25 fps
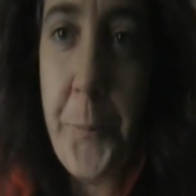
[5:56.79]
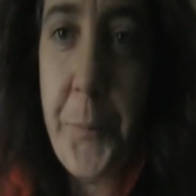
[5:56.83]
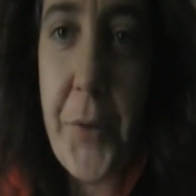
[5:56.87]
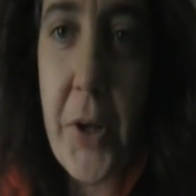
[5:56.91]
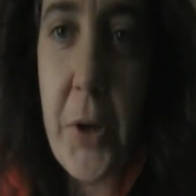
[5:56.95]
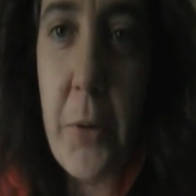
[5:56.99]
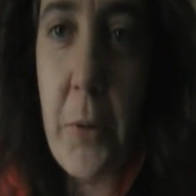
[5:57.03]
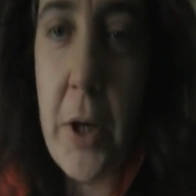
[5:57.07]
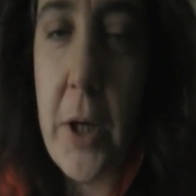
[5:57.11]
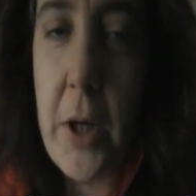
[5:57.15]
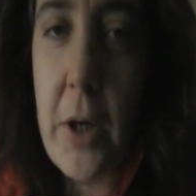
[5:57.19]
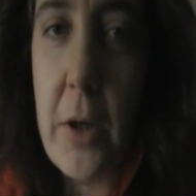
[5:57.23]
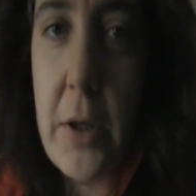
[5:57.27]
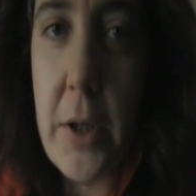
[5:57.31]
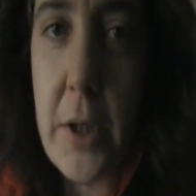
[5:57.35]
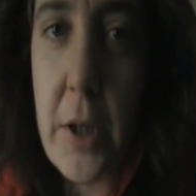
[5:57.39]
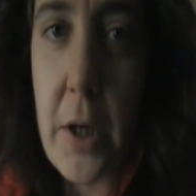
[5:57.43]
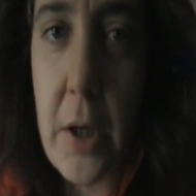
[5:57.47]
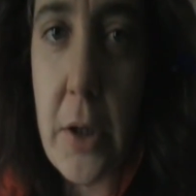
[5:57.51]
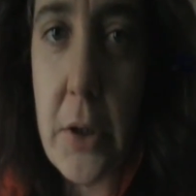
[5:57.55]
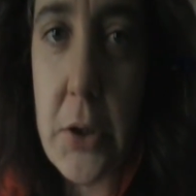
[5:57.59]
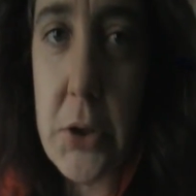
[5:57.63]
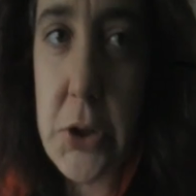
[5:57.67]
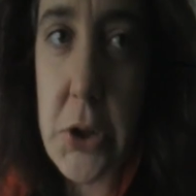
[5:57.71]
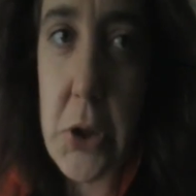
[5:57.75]
Anyway, I'm going to
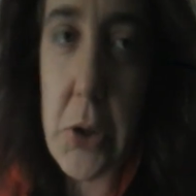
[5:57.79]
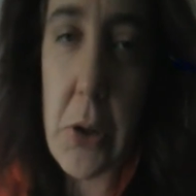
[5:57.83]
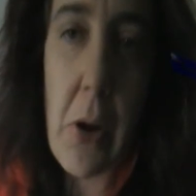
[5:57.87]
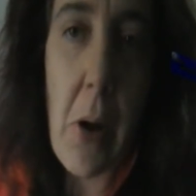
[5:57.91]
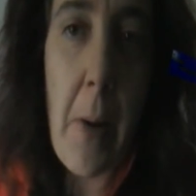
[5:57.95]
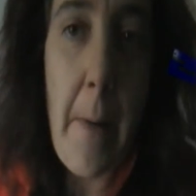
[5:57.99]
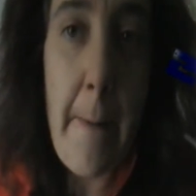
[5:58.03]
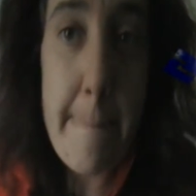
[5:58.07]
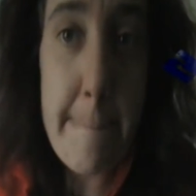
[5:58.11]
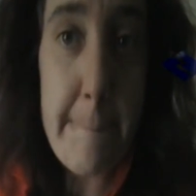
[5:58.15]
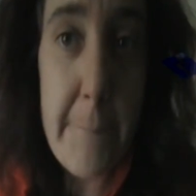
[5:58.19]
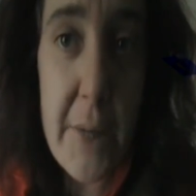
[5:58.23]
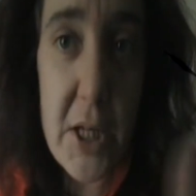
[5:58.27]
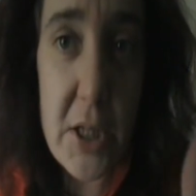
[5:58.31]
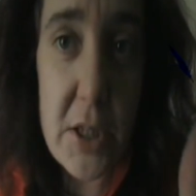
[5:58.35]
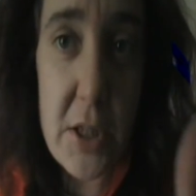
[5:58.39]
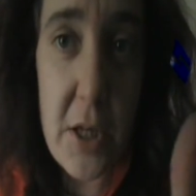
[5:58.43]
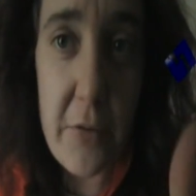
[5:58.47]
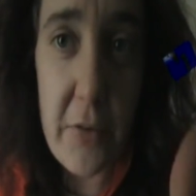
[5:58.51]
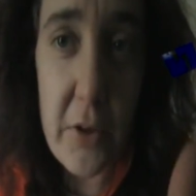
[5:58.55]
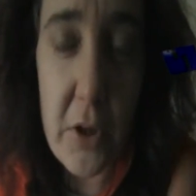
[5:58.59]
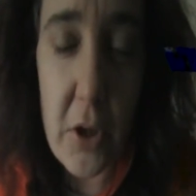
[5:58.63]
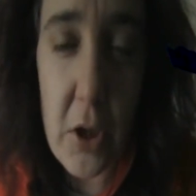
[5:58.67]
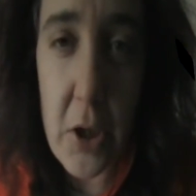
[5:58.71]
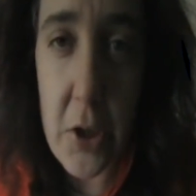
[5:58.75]
go, so peace,
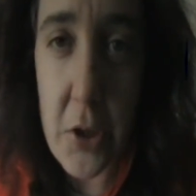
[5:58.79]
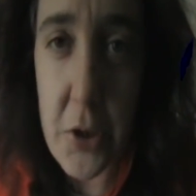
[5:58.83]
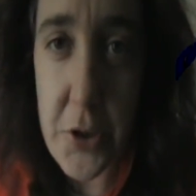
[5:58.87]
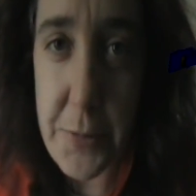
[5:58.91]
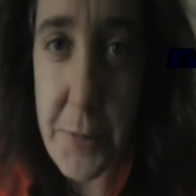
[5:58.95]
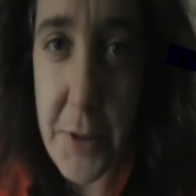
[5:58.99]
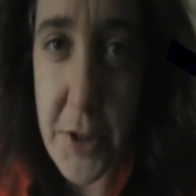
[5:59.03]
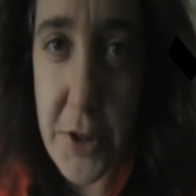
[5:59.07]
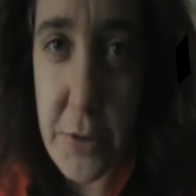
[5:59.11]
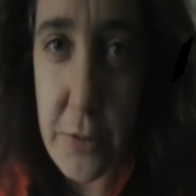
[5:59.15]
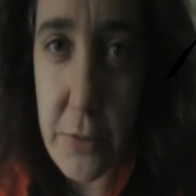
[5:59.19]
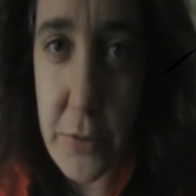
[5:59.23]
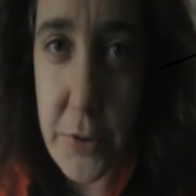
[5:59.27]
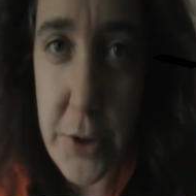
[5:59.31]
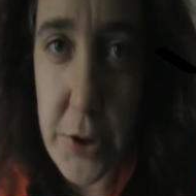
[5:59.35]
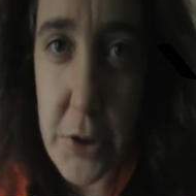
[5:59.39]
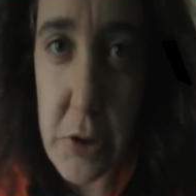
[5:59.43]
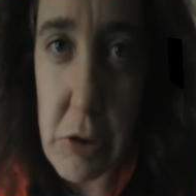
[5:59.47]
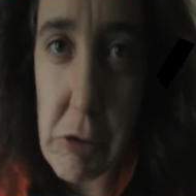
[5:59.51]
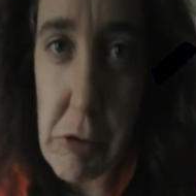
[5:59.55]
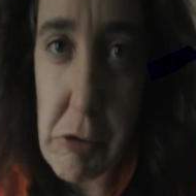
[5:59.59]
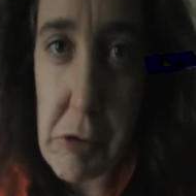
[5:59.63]
love and light, and I'll speak to you all soon.